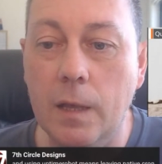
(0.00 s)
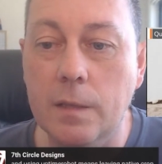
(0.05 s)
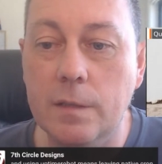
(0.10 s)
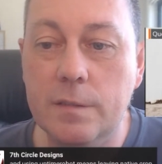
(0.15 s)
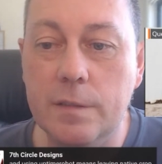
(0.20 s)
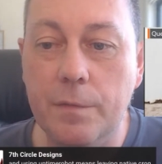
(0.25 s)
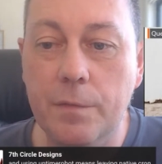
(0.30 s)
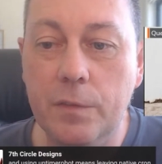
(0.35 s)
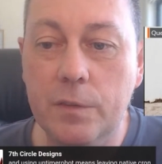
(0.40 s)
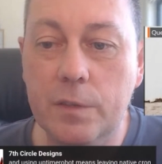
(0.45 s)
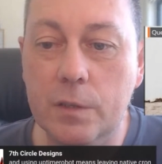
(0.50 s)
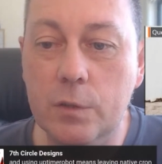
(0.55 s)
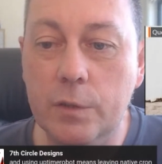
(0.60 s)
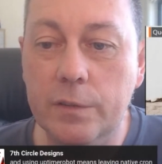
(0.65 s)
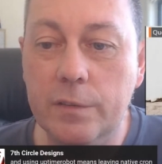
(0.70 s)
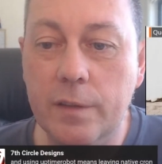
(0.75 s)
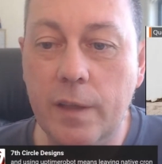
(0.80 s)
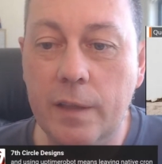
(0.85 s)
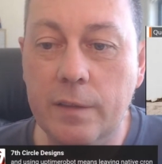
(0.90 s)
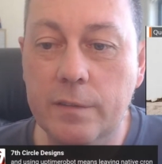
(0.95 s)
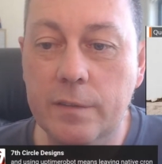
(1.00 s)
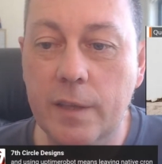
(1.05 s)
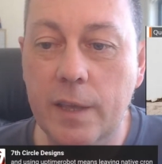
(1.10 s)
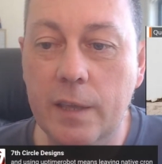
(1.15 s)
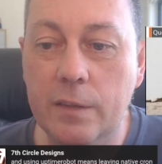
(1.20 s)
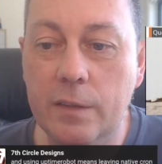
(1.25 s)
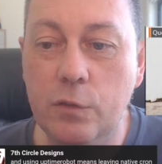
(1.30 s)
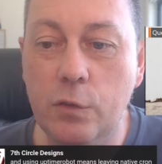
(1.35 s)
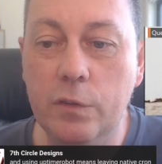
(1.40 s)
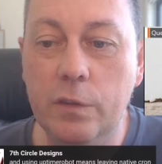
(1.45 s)
Seventh Circle Design
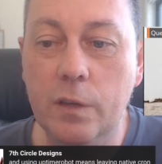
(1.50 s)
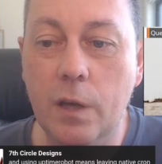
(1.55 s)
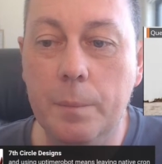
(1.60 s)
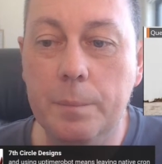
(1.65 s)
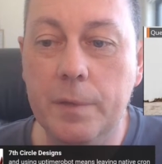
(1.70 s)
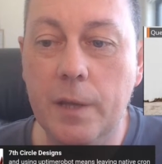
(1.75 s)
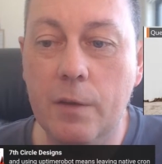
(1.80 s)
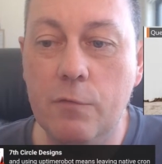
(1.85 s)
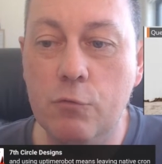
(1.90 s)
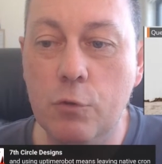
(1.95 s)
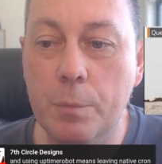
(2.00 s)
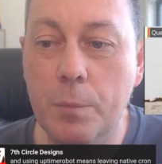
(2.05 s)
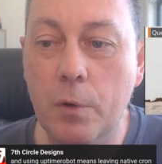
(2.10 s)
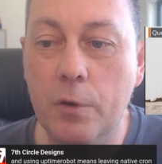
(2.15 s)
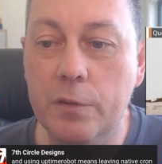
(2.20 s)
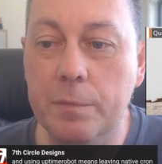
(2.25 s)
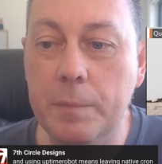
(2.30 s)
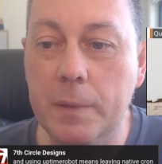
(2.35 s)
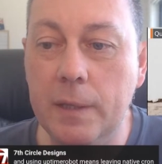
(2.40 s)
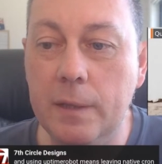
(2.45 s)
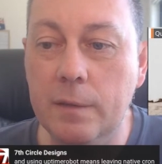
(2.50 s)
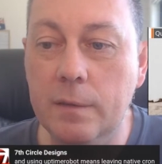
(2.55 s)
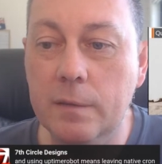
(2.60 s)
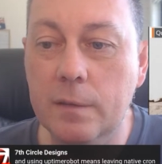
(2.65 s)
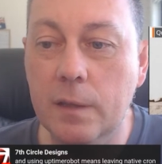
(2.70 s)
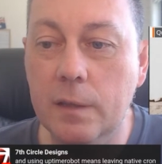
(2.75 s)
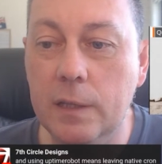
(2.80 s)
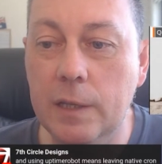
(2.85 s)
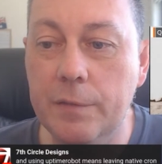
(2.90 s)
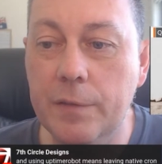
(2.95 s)
says using uptime robots
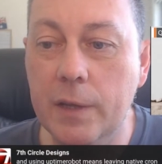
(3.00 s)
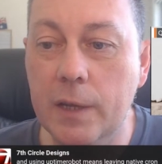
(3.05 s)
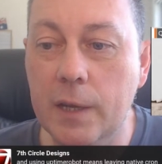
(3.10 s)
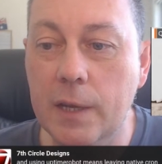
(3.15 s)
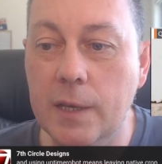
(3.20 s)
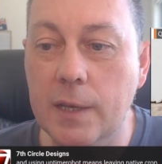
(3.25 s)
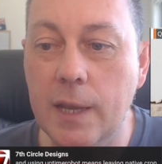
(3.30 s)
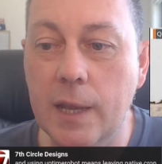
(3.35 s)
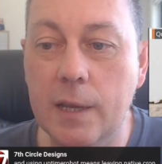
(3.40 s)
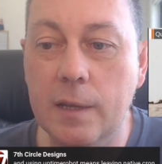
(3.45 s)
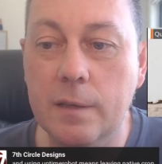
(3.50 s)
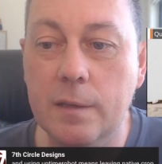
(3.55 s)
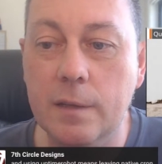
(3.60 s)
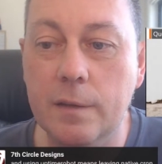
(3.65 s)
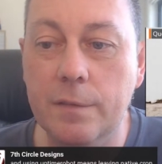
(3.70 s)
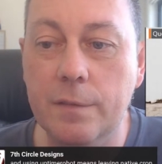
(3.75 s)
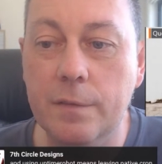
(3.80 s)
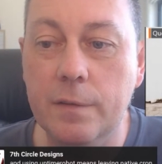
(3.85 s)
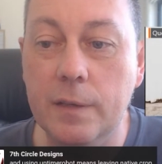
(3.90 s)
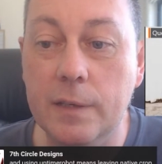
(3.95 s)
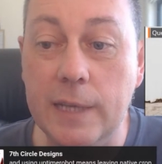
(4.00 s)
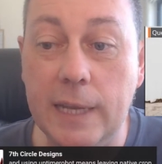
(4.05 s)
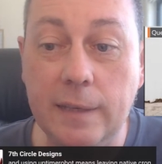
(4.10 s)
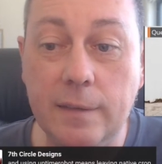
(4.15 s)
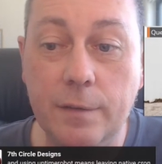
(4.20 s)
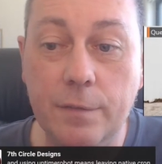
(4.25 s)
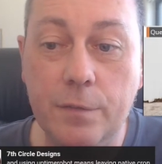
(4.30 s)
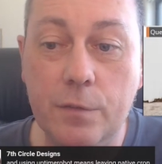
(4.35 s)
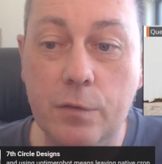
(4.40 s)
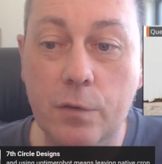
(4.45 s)
means leaving
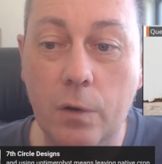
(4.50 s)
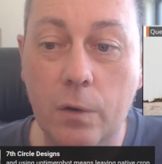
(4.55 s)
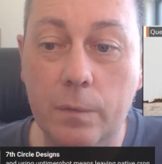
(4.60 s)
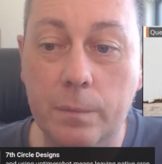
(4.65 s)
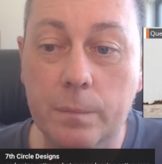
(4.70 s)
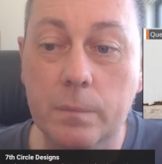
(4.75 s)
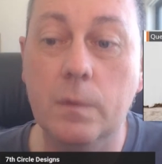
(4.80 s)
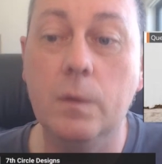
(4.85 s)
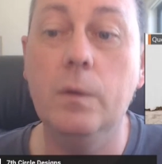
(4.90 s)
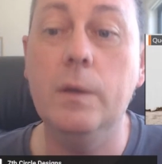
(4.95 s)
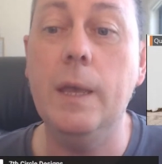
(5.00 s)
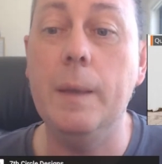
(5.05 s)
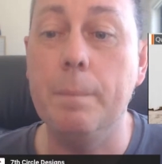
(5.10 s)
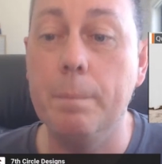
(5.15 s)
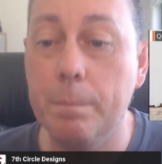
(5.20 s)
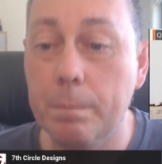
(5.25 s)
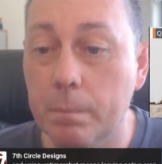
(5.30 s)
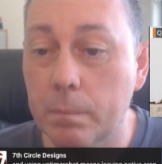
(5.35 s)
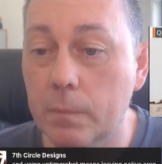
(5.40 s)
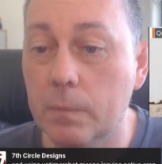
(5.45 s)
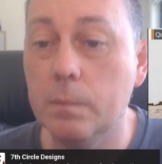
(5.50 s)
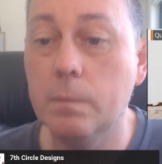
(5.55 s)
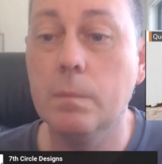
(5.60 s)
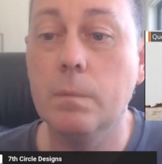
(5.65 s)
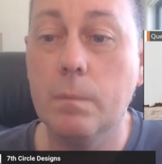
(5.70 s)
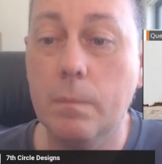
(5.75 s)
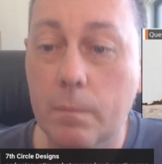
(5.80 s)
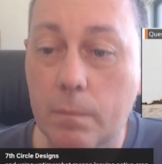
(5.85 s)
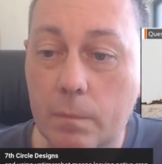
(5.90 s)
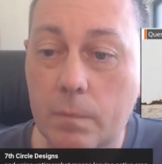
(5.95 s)
native cron. Okay,
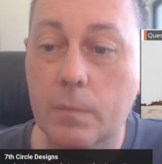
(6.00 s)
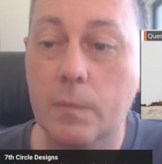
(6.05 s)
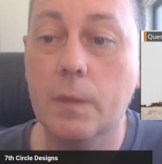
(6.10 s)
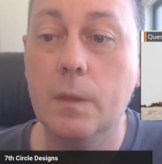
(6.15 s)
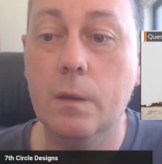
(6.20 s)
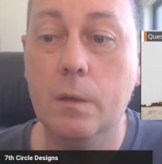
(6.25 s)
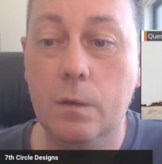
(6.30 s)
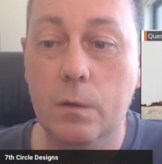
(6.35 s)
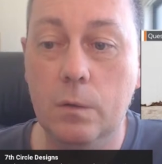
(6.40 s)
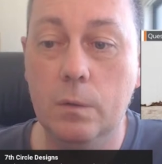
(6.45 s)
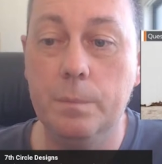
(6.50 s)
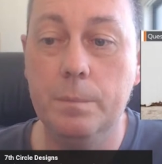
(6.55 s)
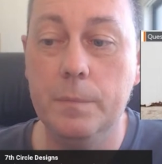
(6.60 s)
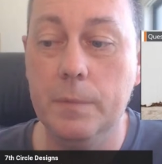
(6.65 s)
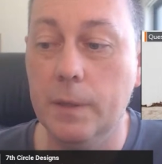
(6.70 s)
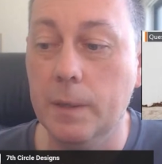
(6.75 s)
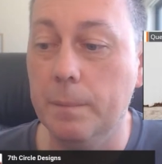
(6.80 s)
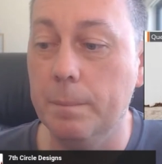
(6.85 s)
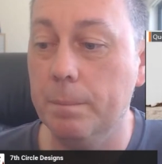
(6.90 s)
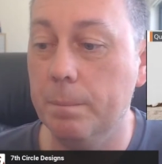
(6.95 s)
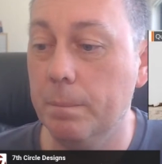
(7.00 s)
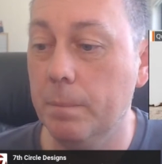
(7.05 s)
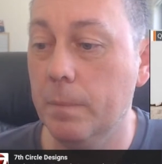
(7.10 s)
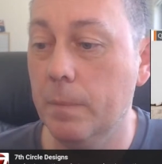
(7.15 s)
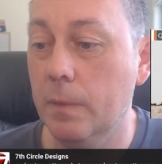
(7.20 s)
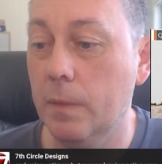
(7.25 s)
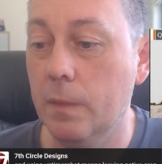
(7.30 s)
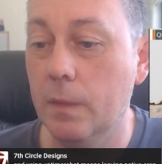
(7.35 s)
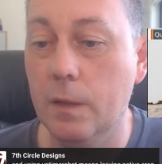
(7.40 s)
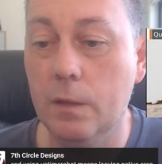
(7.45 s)
cool. Yeah,
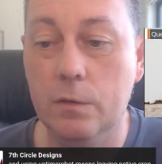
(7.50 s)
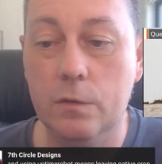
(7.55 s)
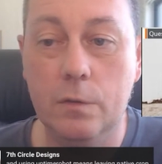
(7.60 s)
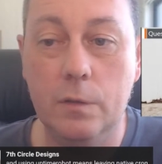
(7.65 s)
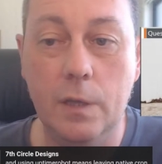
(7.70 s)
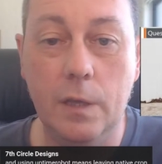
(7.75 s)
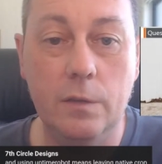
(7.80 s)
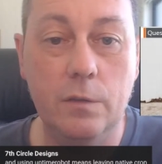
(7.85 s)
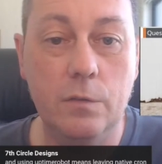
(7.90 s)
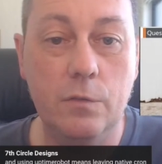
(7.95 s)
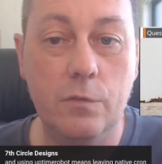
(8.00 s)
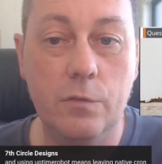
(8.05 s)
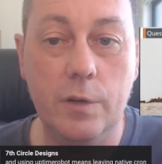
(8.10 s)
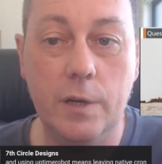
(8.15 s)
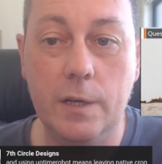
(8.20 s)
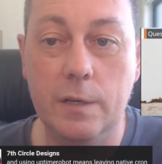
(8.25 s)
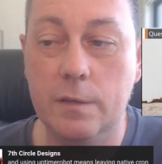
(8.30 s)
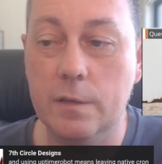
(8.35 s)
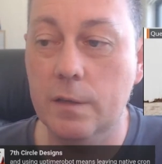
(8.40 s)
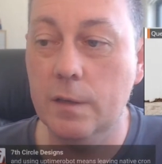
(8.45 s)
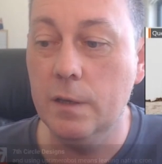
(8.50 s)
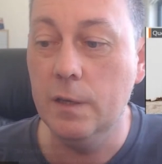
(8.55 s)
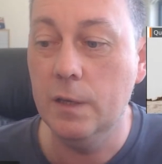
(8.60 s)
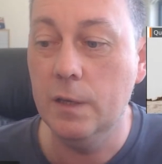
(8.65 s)
that's all right.